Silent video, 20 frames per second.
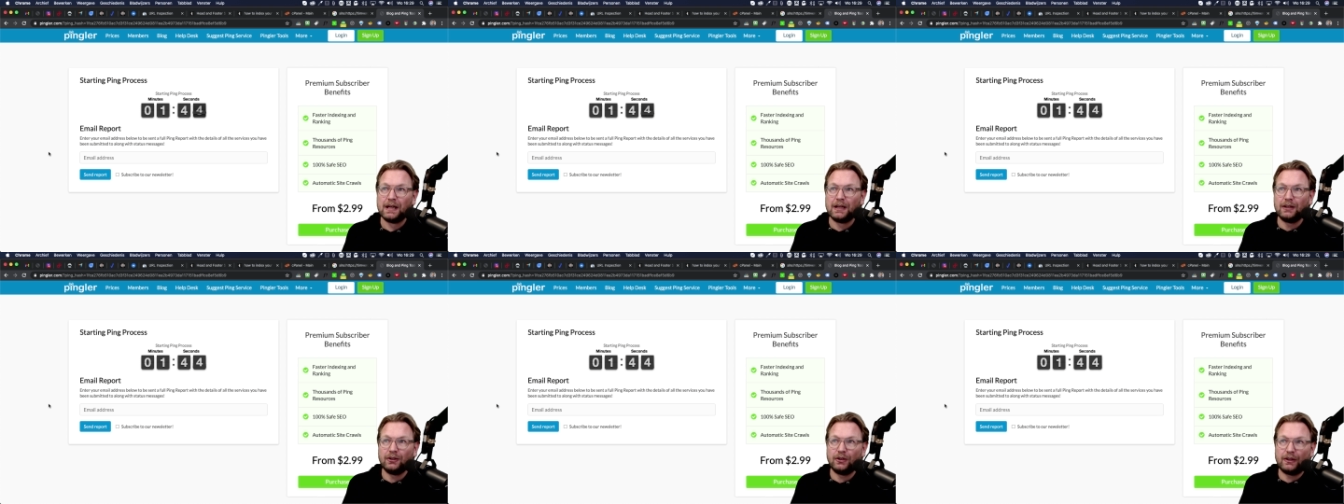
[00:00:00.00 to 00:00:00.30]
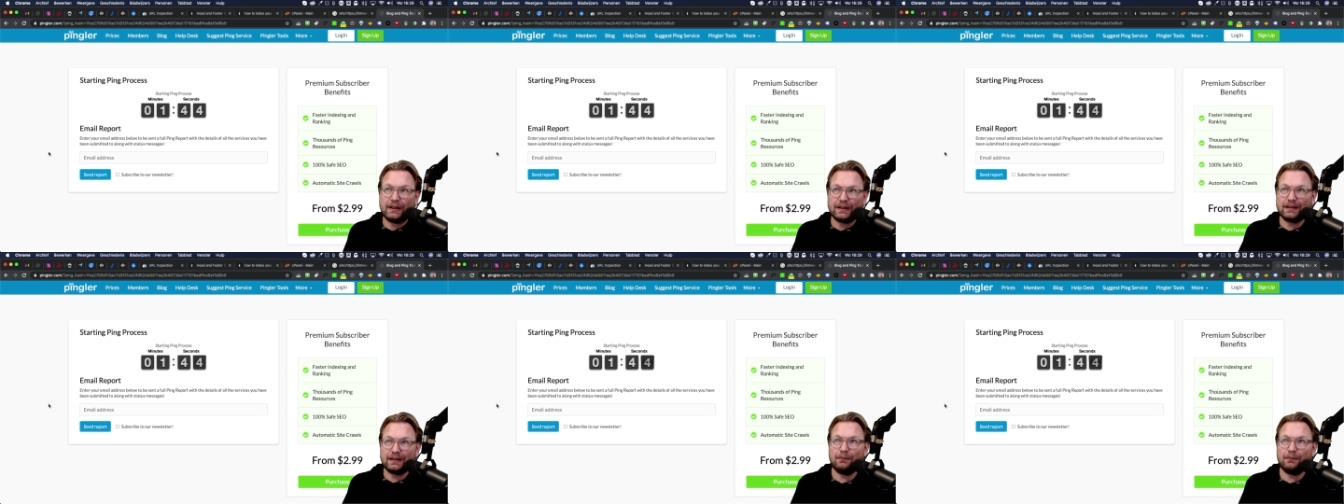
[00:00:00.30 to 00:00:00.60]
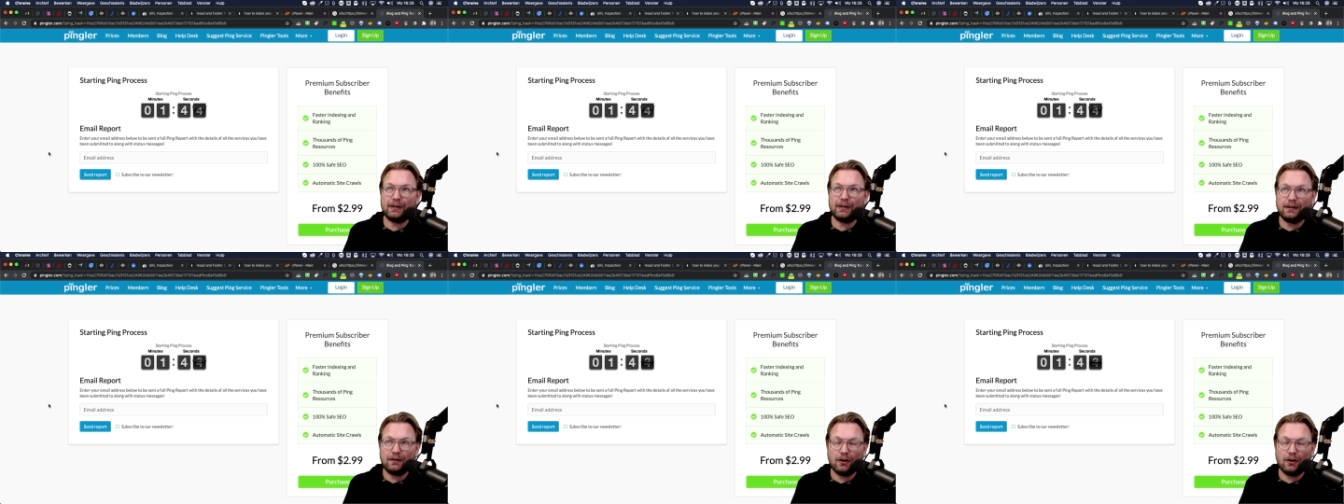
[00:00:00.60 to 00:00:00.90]
You can
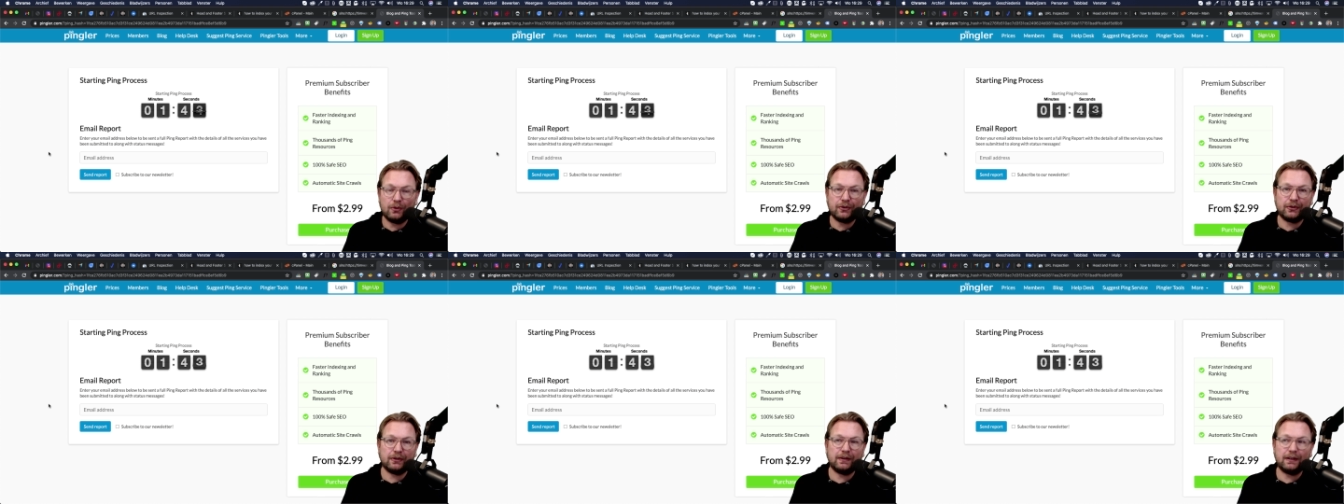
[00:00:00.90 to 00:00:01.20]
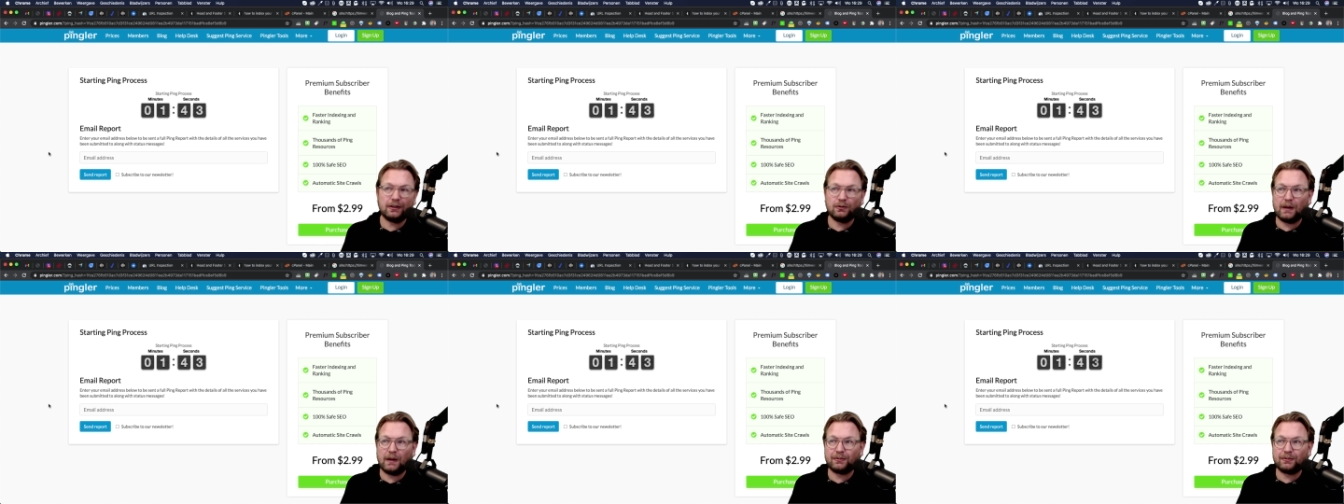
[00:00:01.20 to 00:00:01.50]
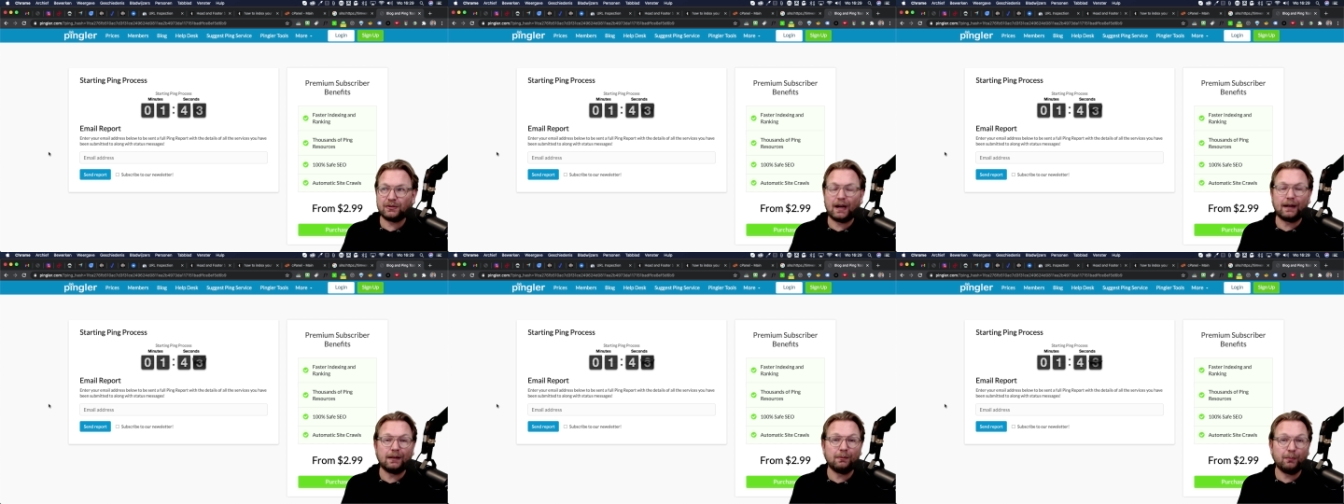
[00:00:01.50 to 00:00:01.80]
simply go to this
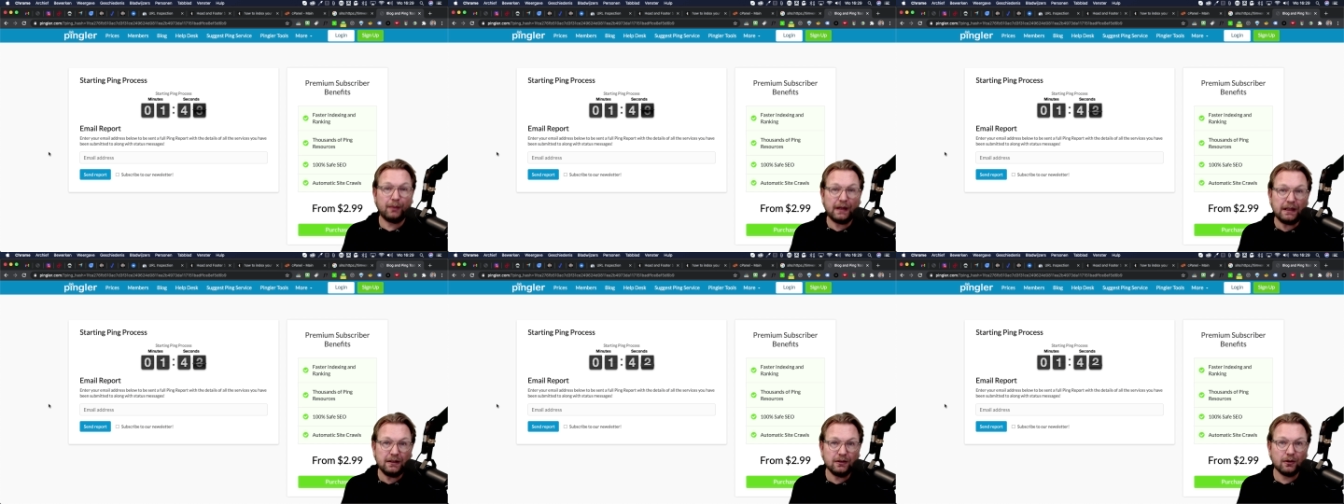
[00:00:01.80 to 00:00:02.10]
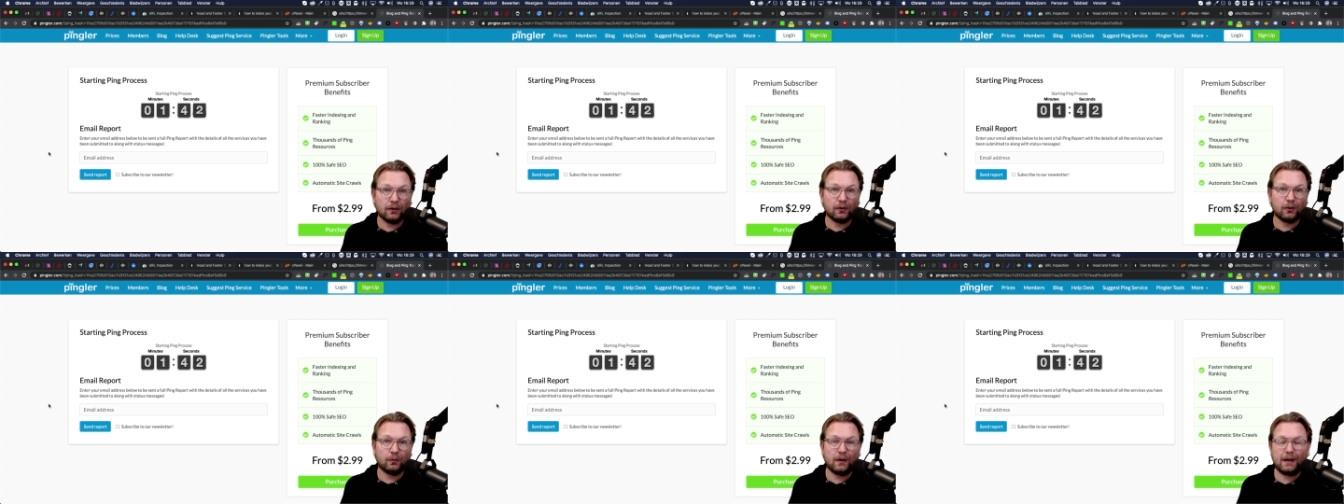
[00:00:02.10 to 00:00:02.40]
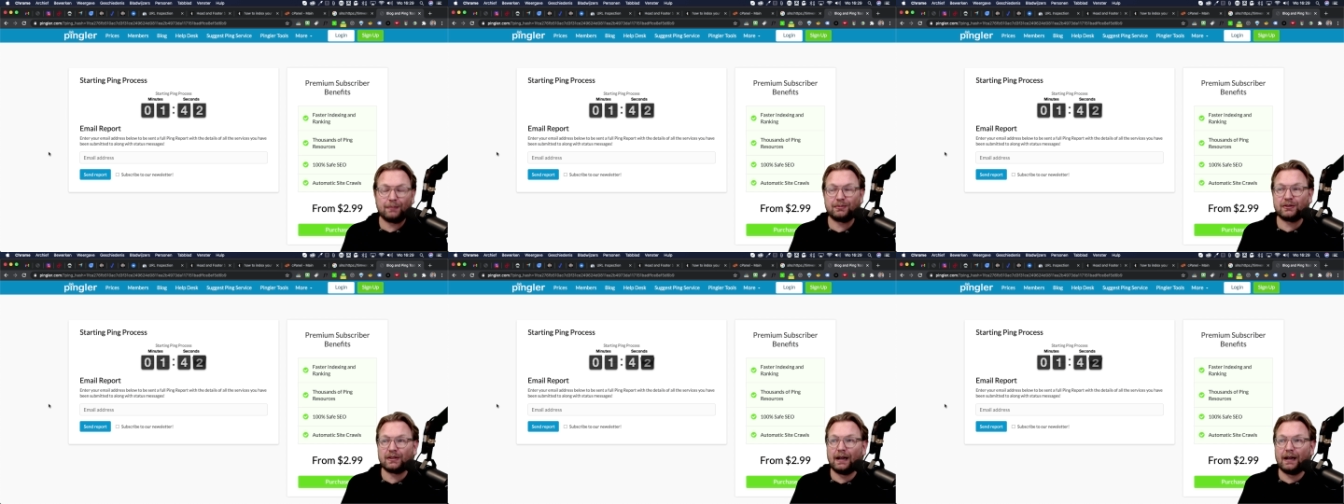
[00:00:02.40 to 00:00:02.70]
website, ping your
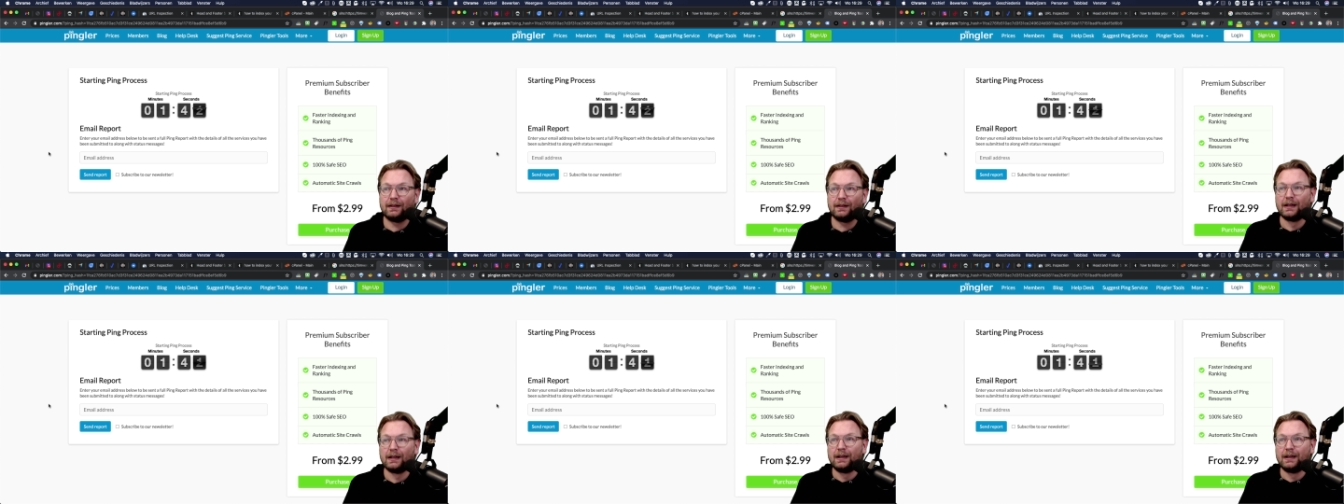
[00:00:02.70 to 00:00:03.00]
website.